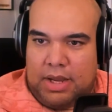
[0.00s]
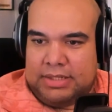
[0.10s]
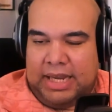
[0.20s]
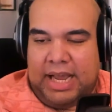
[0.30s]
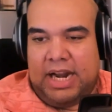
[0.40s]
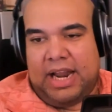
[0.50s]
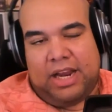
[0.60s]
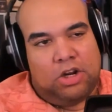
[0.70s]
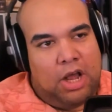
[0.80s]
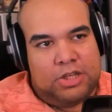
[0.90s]
because they kind of
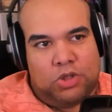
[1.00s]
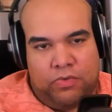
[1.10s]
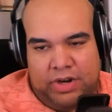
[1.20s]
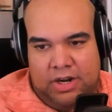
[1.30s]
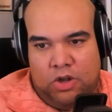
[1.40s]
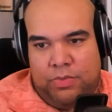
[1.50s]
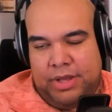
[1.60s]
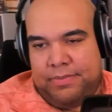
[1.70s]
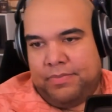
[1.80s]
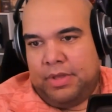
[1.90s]
like glossed over it a little
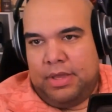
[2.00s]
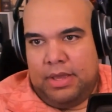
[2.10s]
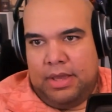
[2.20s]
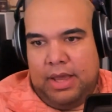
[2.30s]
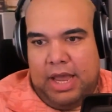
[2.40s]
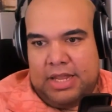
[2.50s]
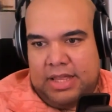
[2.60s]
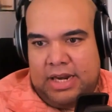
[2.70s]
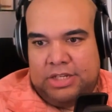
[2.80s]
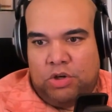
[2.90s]
bit and
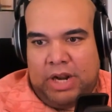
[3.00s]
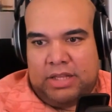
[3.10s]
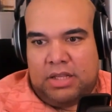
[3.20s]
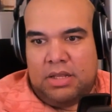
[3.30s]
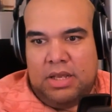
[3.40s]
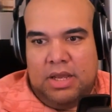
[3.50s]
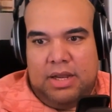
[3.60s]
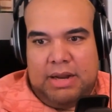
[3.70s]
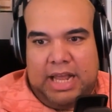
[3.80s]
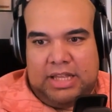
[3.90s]
didn't show like the
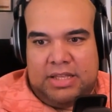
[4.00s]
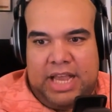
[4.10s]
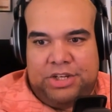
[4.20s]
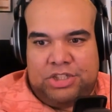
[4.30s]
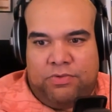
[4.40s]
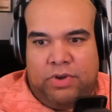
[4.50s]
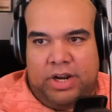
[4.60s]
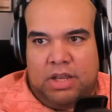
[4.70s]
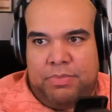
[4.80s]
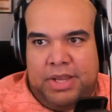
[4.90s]
like the dangers of what
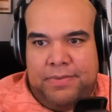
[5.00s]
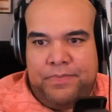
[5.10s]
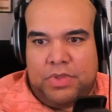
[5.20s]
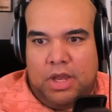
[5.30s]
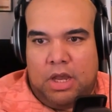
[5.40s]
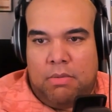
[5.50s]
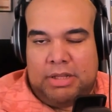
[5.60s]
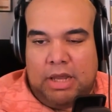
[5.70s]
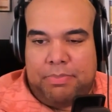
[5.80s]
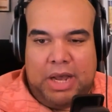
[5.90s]
it could be. Um, I
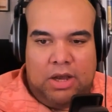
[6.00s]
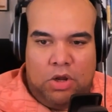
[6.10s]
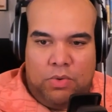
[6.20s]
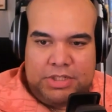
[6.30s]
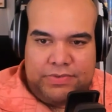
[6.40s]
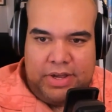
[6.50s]
thought Paolo was